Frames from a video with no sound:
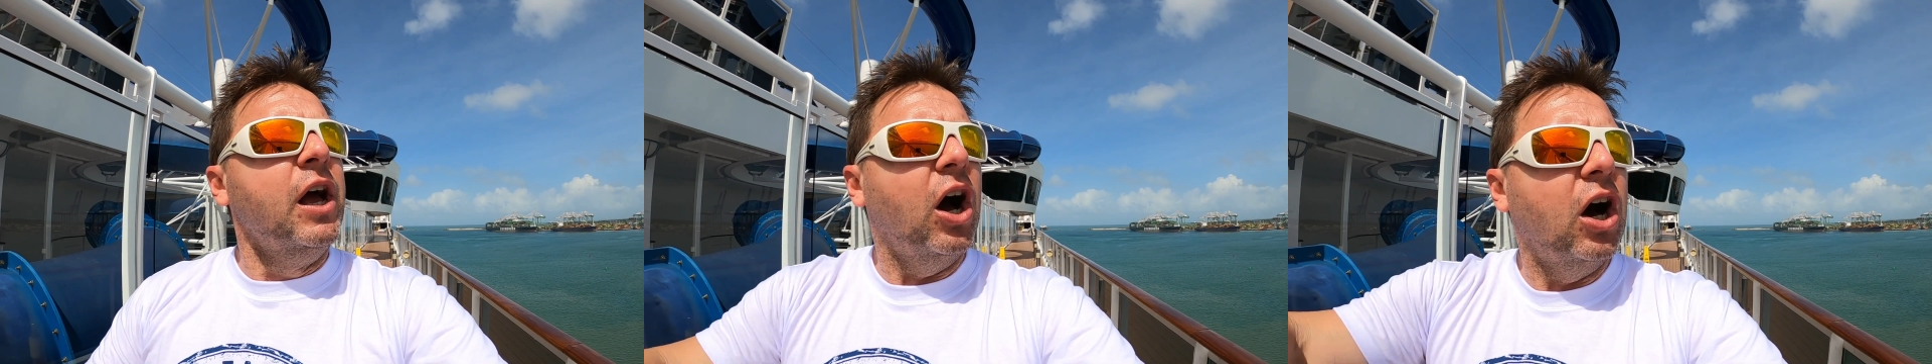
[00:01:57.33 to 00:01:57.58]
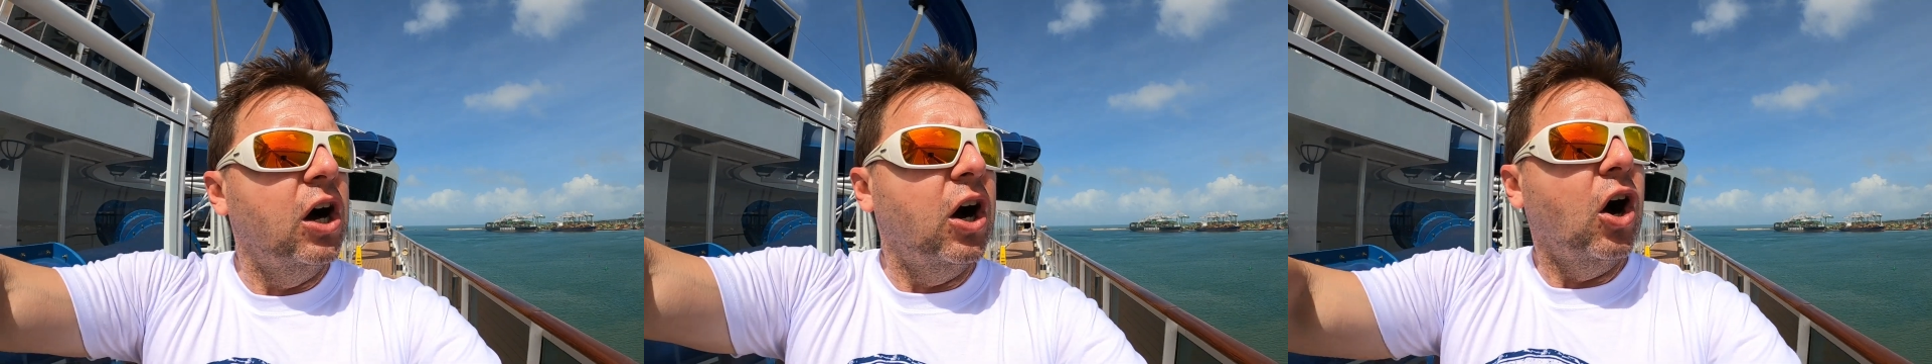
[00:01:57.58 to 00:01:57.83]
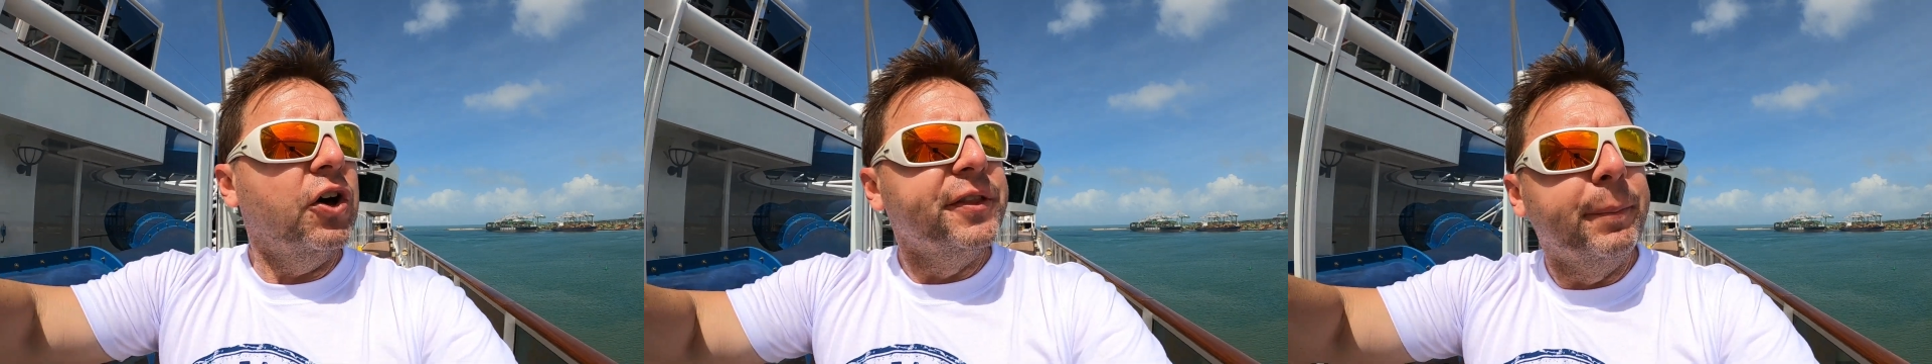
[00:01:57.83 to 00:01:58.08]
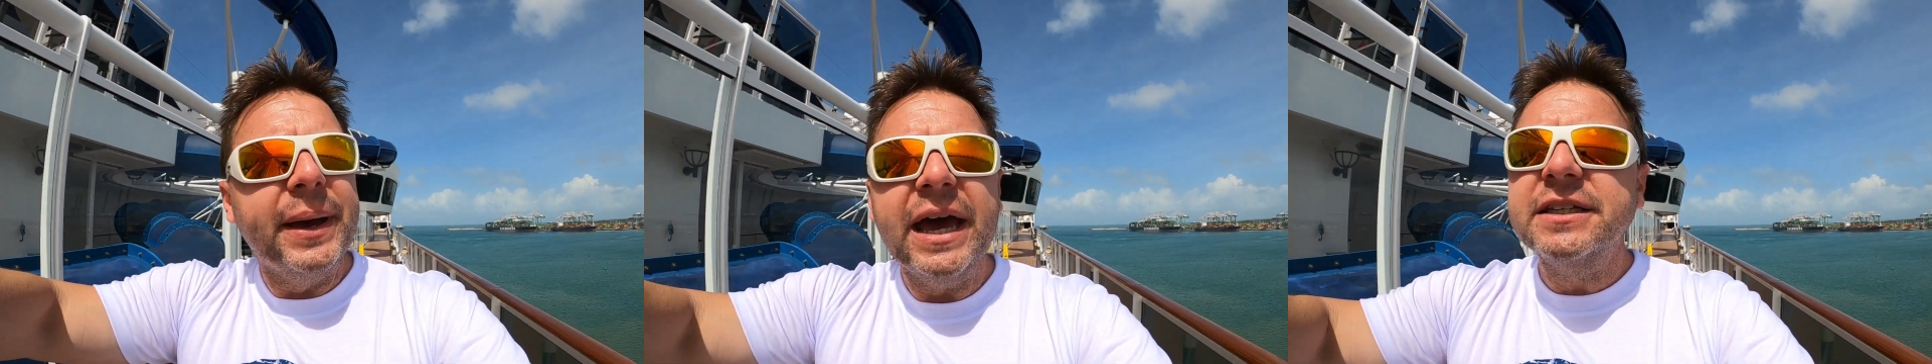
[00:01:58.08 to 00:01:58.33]
on
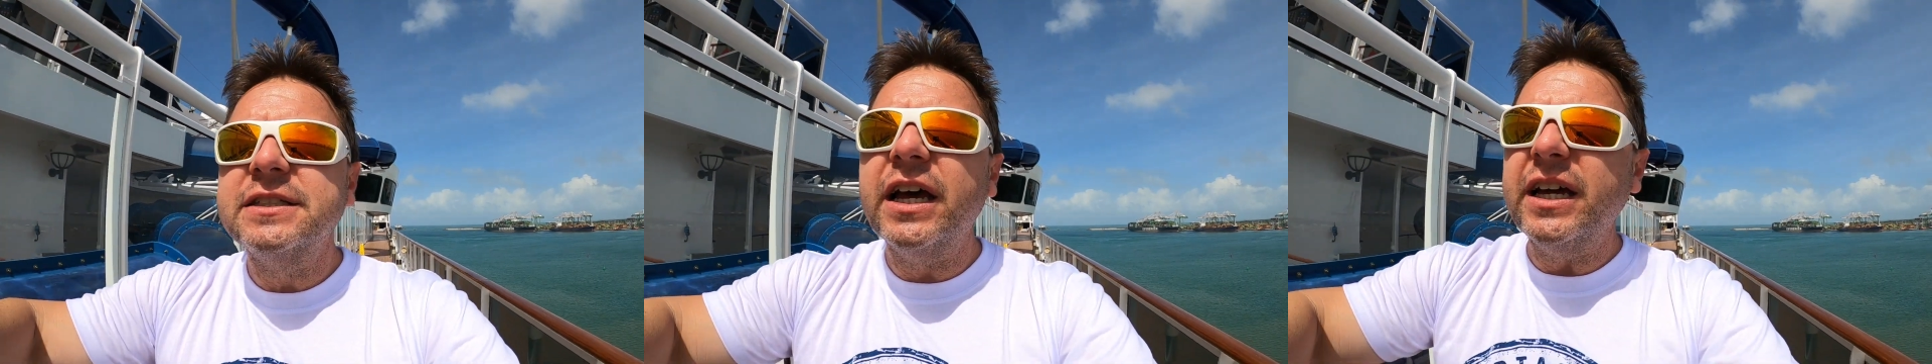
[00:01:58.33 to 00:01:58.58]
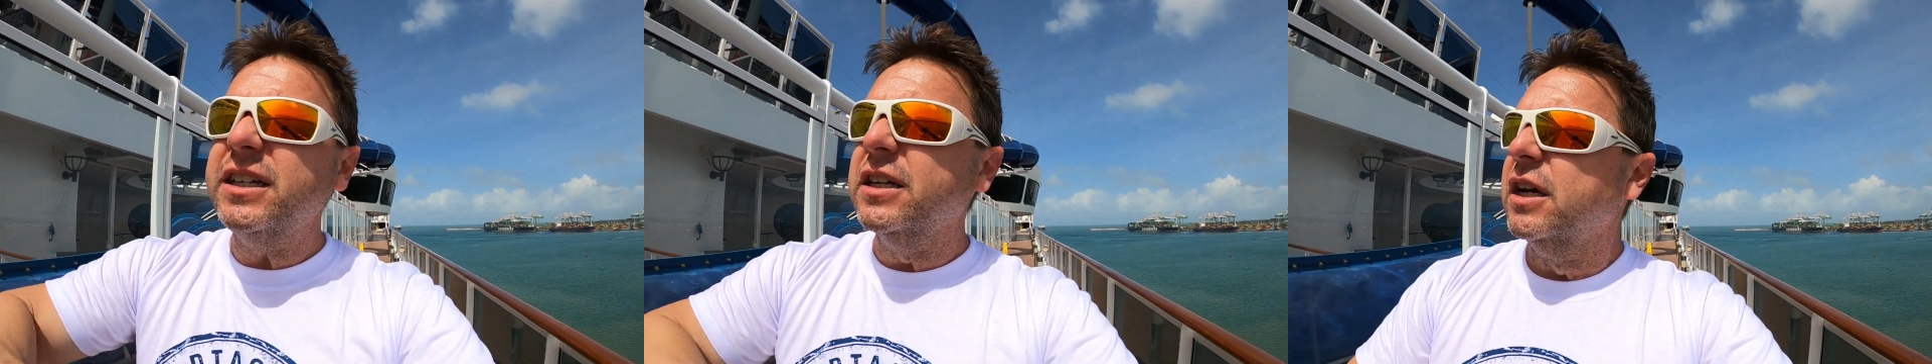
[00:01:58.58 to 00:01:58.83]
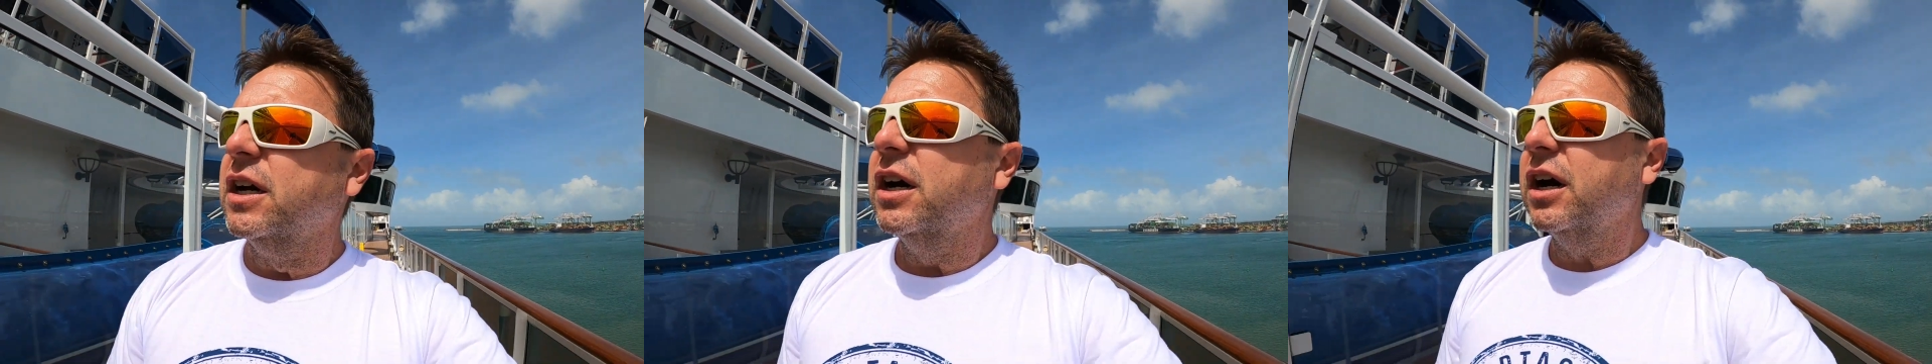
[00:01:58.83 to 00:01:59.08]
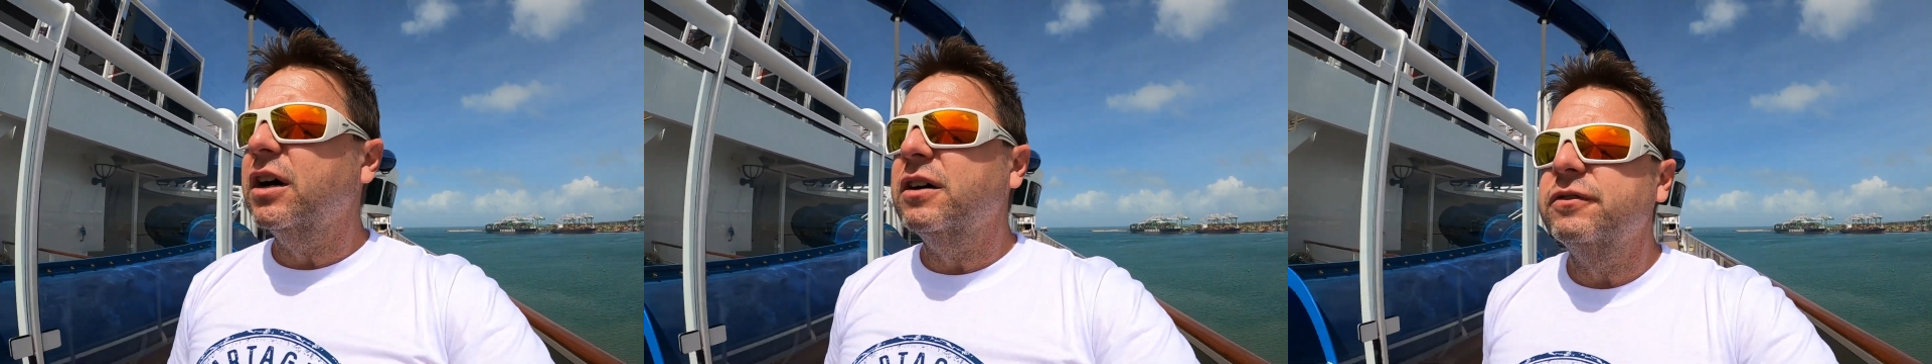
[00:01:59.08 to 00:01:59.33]
the back side
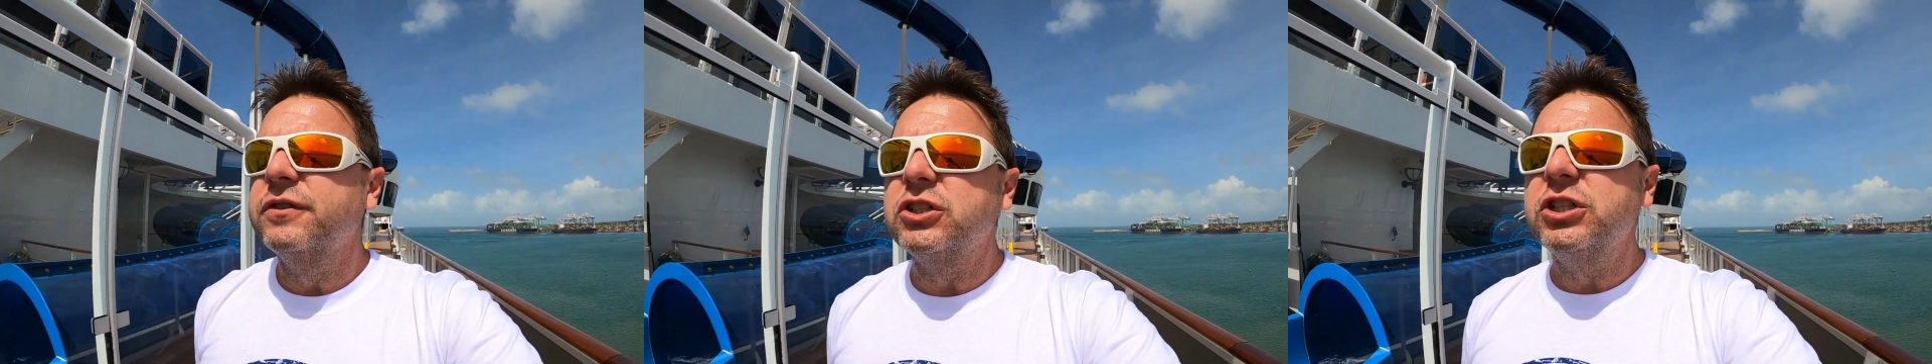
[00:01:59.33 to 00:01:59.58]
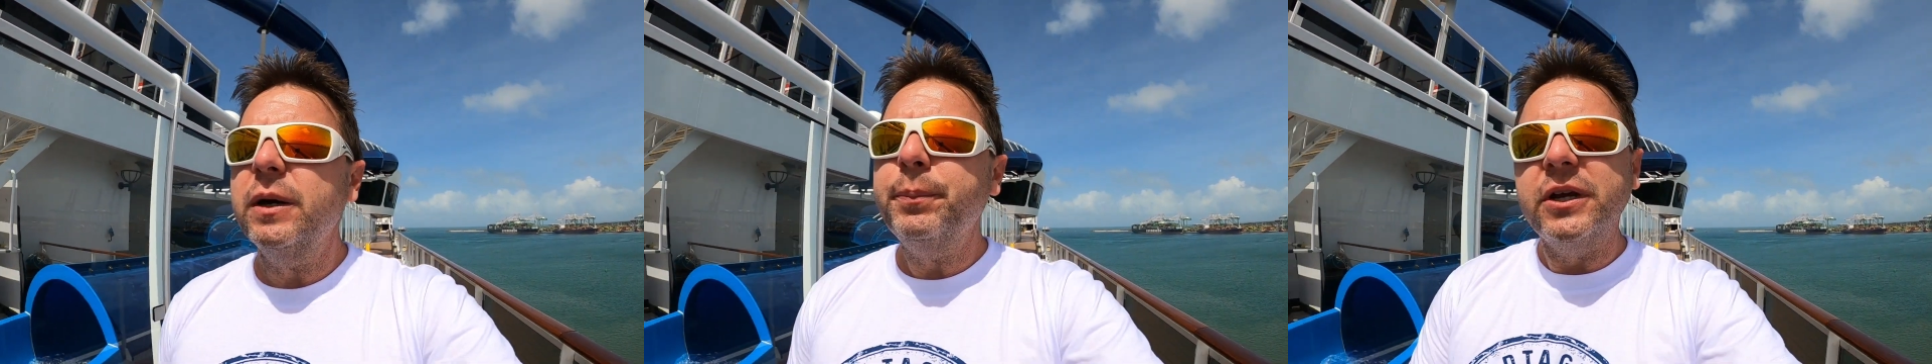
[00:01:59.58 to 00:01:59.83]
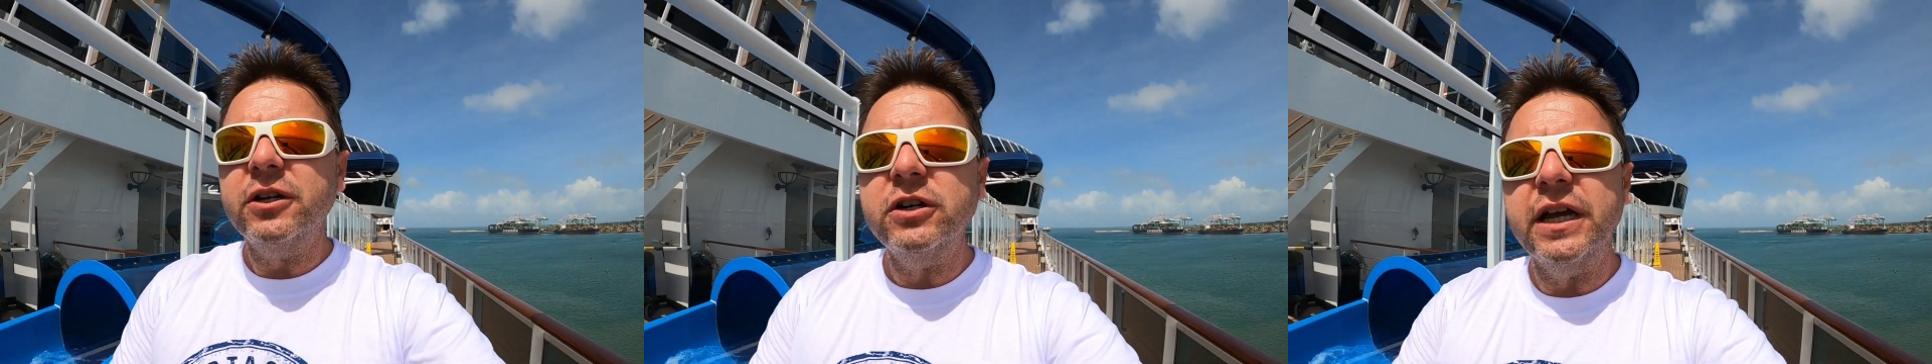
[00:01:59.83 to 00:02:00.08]
of the ship here,